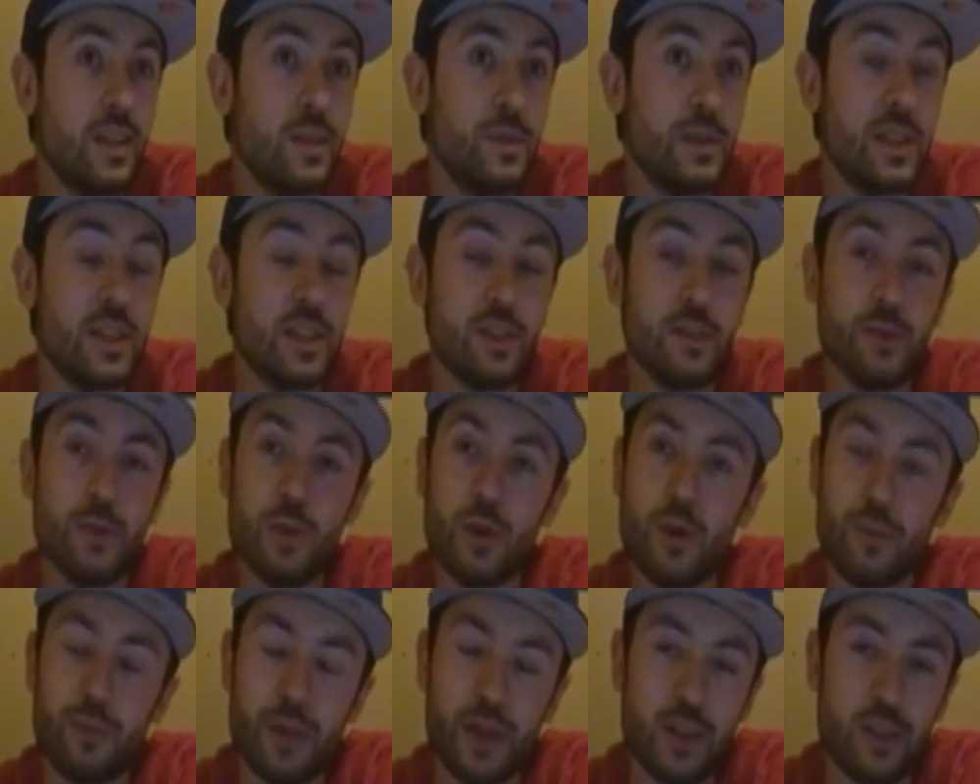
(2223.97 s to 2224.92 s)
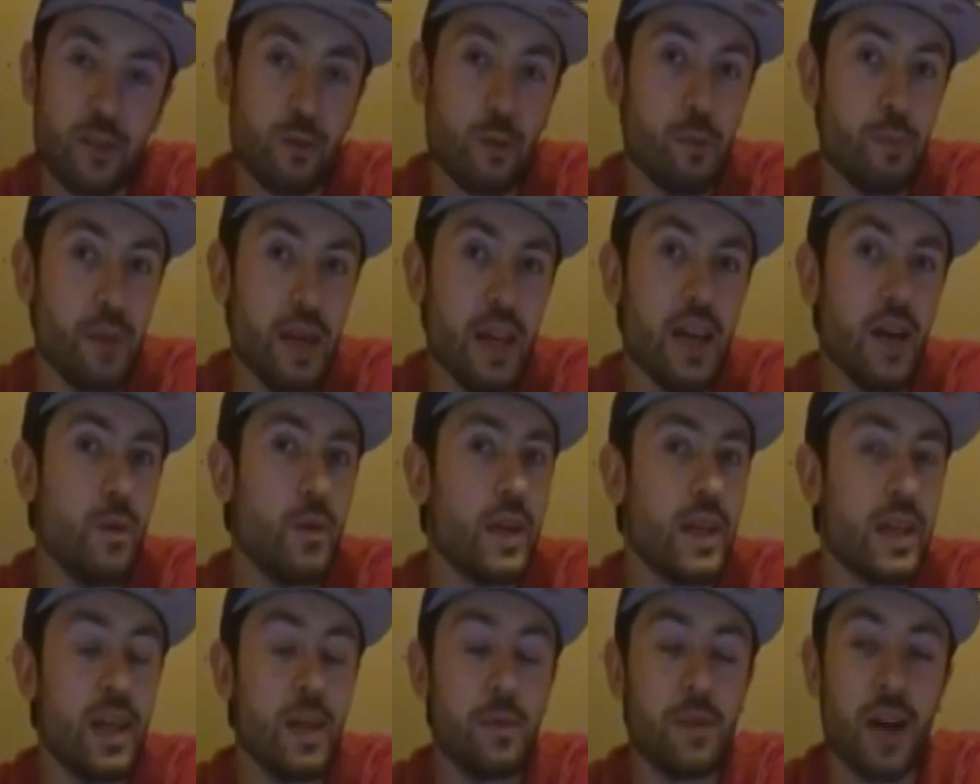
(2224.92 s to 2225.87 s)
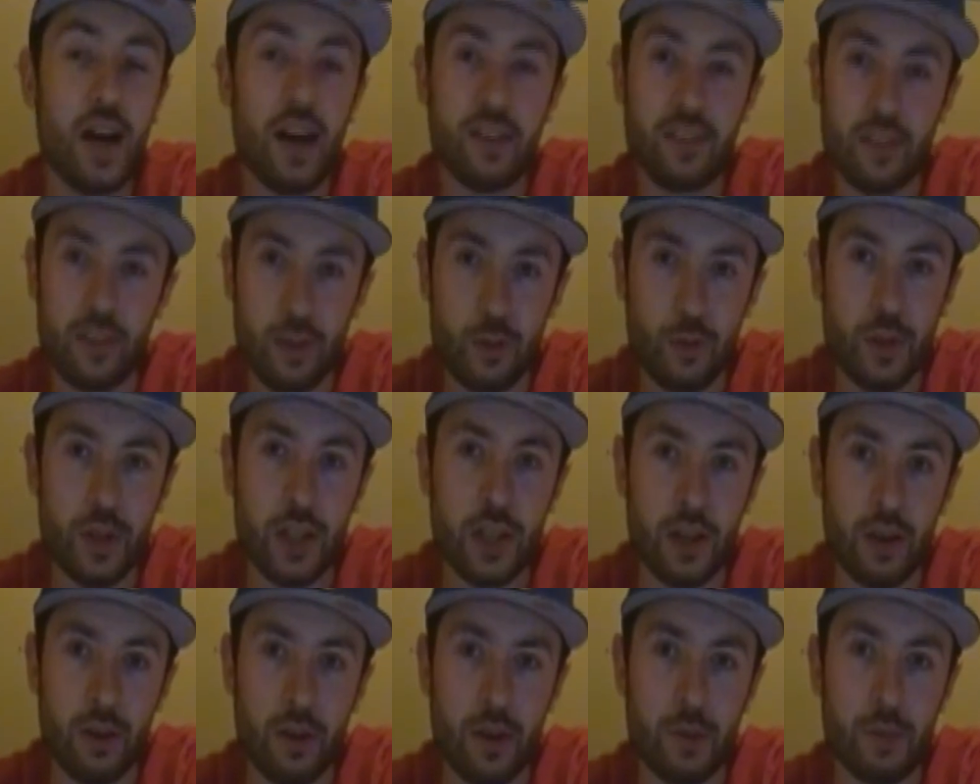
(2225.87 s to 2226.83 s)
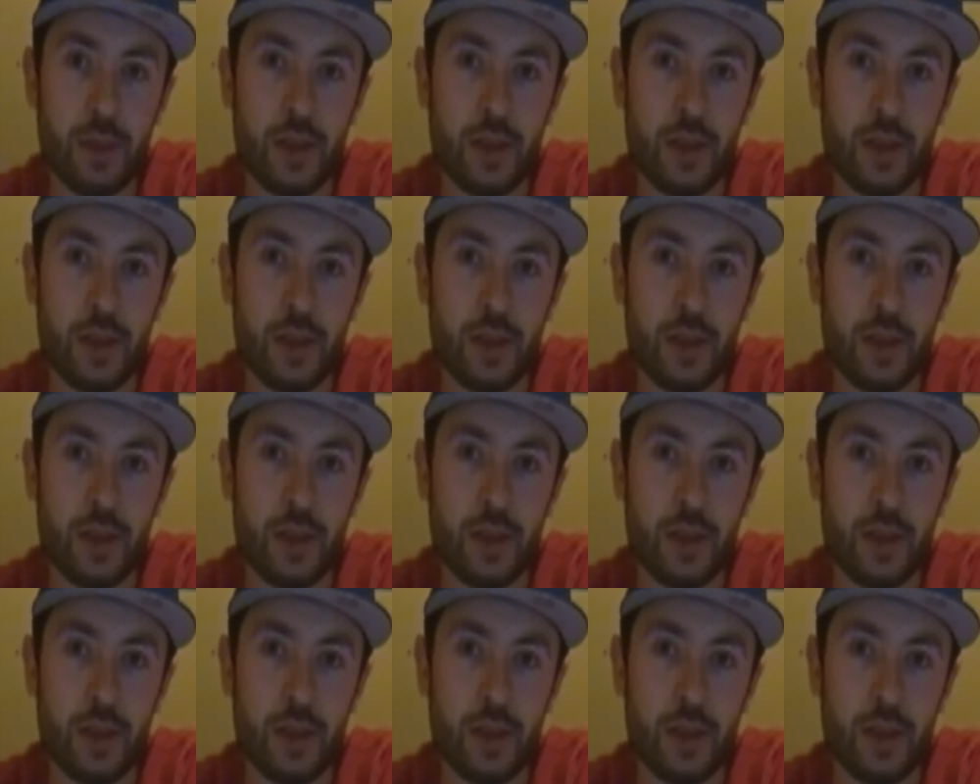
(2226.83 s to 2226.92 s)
because with me, I want to keep continuity going,